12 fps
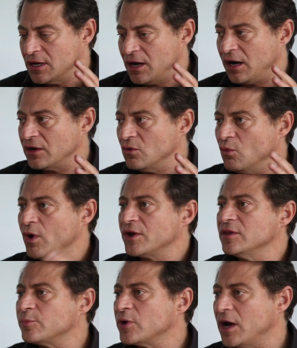on what
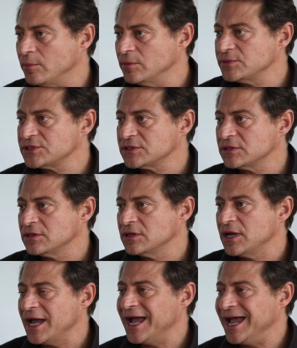are the problems,
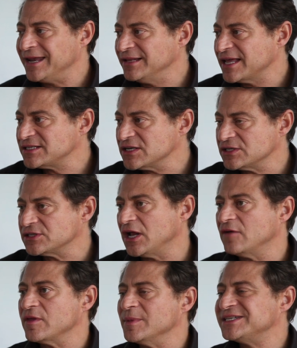and let's
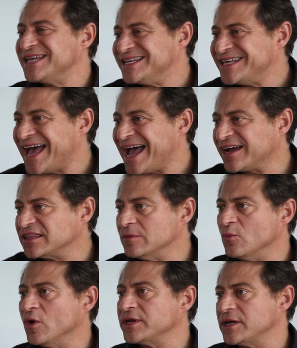solve them. Let's attack
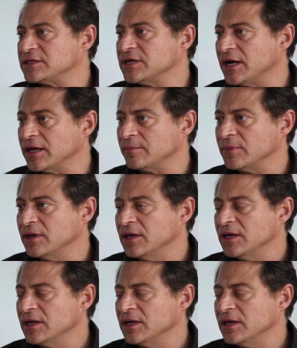them one at a time.